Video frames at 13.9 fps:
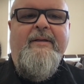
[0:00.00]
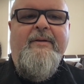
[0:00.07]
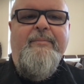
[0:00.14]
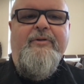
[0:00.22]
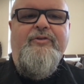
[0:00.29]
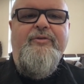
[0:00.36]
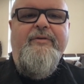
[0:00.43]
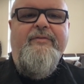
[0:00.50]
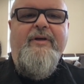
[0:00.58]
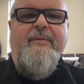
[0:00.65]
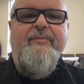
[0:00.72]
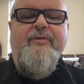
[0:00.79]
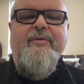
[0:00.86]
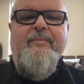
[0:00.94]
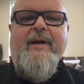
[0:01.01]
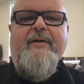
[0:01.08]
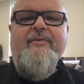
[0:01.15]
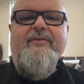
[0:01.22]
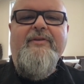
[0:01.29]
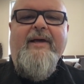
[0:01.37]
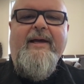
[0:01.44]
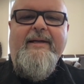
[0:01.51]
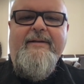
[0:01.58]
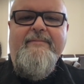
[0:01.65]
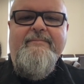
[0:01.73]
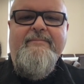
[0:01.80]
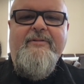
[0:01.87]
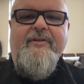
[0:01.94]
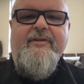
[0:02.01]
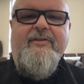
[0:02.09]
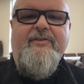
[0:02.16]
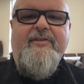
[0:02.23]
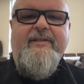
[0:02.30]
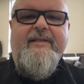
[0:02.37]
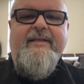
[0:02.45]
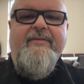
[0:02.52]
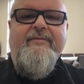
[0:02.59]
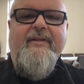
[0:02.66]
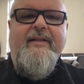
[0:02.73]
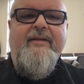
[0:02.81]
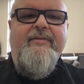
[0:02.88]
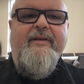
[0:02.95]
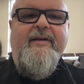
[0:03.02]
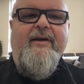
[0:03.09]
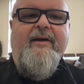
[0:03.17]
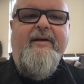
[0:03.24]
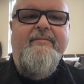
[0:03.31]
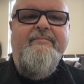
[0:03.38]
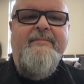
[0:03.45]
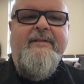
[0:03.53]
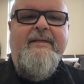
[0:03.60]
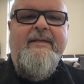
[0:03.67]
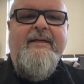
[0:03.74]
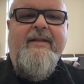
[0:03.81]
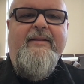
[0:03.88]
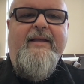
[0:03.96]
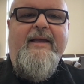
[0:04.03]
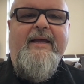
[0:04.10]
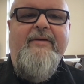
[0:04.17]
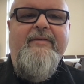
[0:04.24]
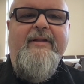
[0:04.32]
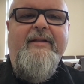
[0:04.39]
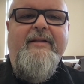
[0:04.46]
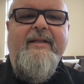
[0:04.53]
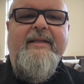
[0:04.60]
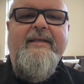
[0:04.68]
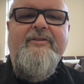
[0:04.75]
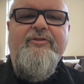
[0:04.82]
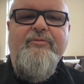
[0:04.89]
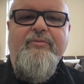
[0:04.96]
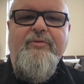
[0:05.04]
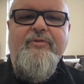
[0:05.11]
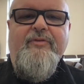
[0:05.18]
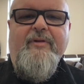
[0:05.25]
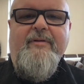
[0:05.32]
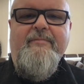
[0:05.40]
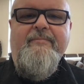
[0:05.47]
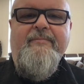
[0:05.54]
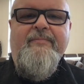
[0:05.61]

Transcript: But you have come to Mount Zion, to the city of the living God, the heavenly Jerusalem.